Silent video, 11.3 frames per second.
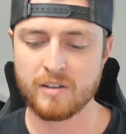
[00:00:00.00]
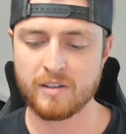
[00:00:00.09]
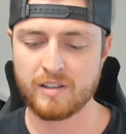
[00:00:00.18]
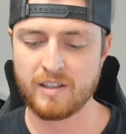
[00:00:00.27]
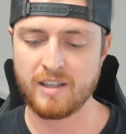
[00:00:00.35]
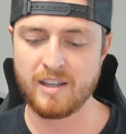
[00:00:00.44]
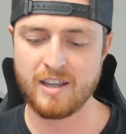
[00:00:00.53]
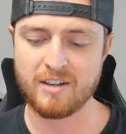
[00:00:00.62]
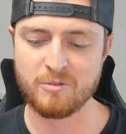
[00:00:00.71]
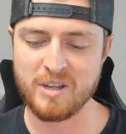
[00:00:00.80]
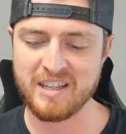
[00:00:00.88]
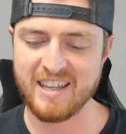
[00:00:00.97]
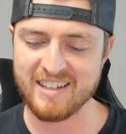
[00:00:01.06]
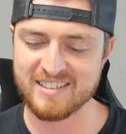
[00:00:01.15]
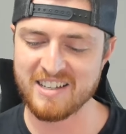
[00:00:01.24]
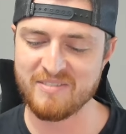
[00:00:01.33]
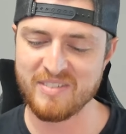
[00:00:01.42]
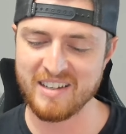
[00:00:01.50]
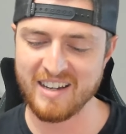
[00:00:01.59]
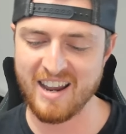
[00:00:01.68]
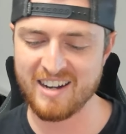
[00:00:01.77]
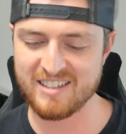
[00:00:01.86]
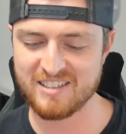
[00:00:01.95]
Can we get something
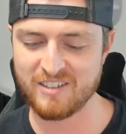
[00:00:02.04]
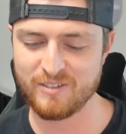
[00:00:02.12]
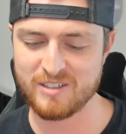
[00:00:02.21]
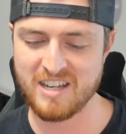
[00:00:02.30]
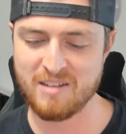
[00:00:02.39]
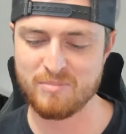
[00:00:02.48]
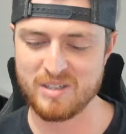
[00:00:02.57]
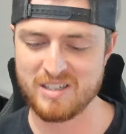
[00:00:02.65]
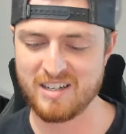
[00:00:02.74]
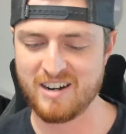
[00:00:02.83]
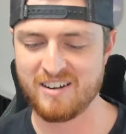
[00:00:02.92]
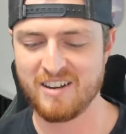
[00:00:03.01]
out of Silver Tempest here?